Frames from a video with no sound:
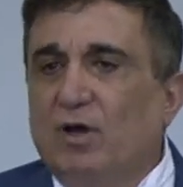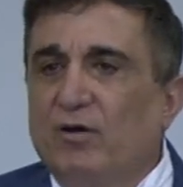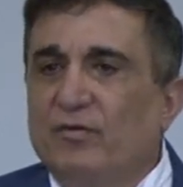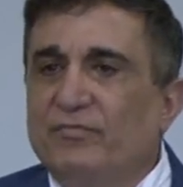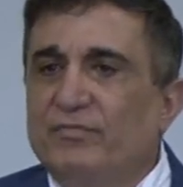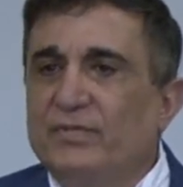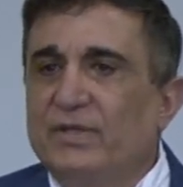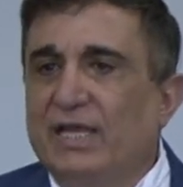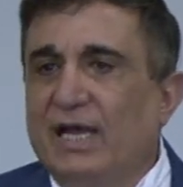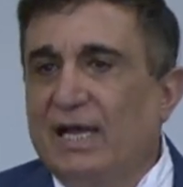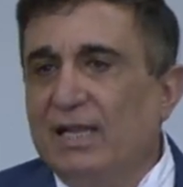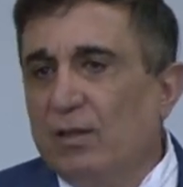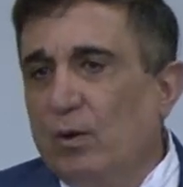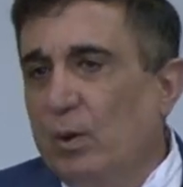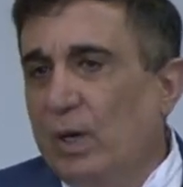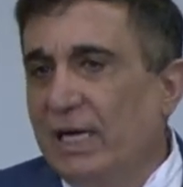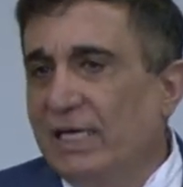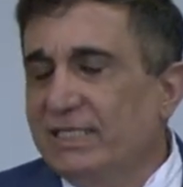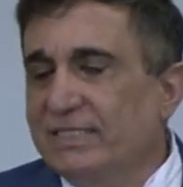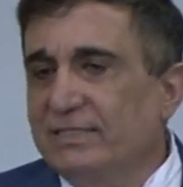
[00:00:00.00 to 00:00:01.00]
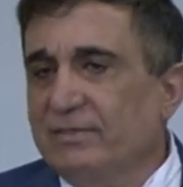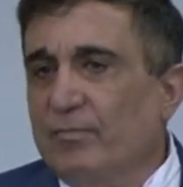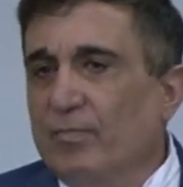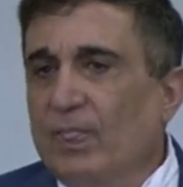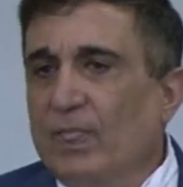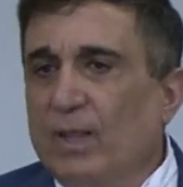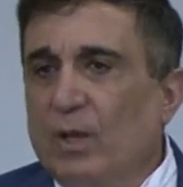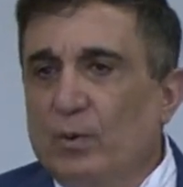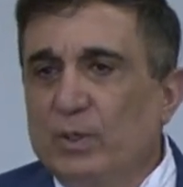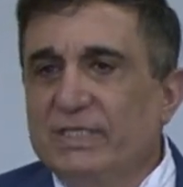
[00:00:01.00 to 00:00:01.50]
of the Alawites
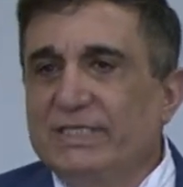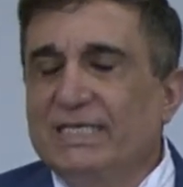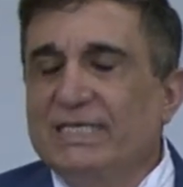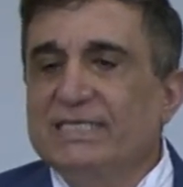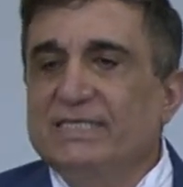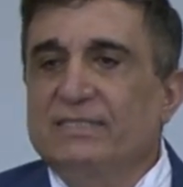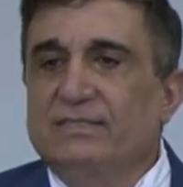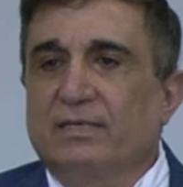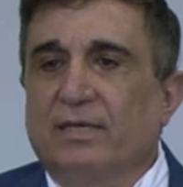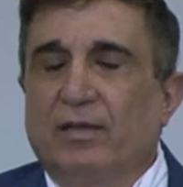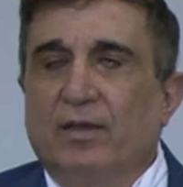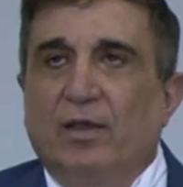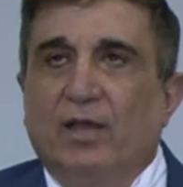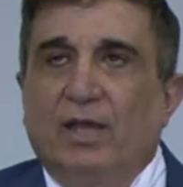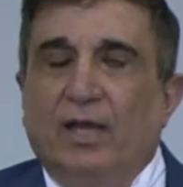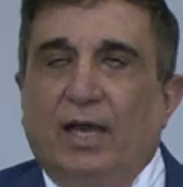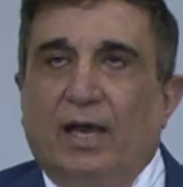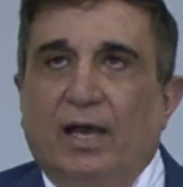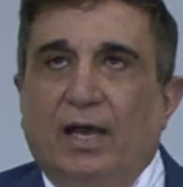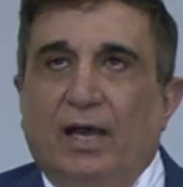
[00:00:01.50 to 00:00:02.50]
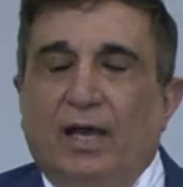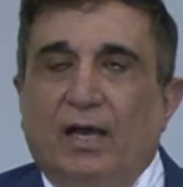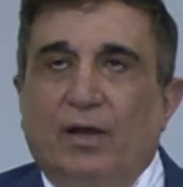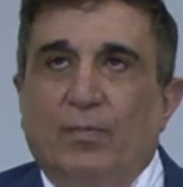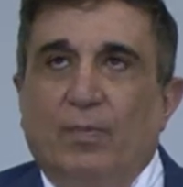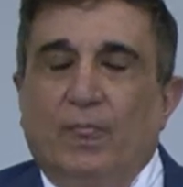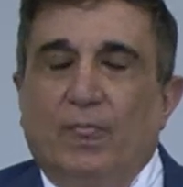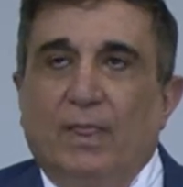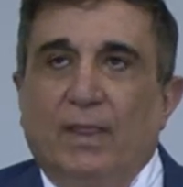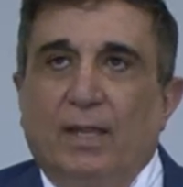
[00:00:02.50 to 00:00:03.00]
which is uh,